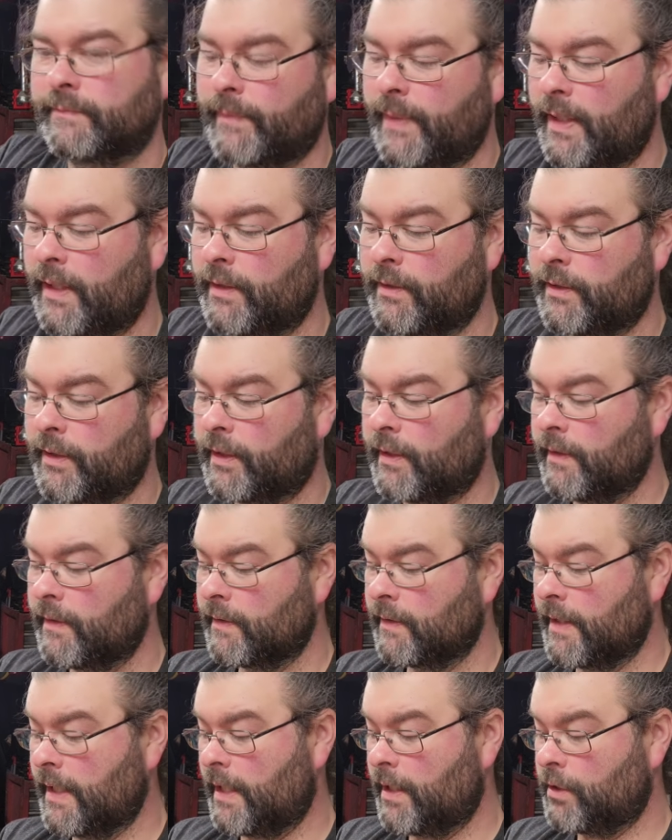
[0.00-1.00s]
bit of
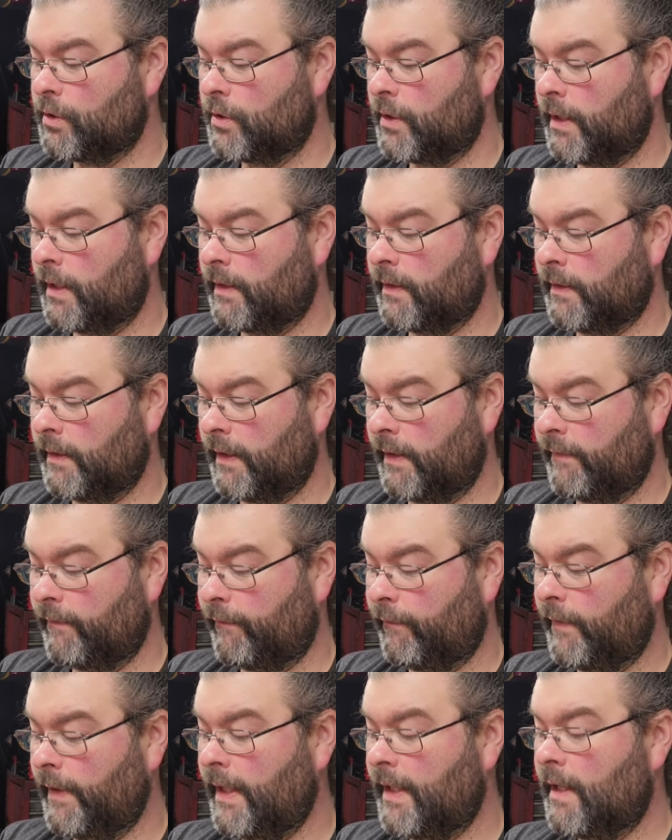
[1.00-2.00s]
dirt kind of trying to like
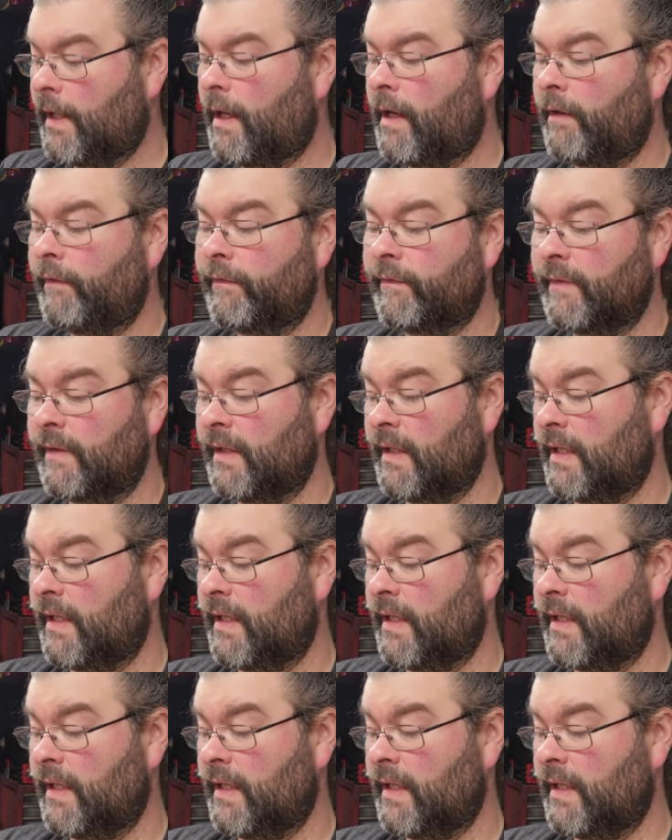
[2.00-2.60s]
flake off.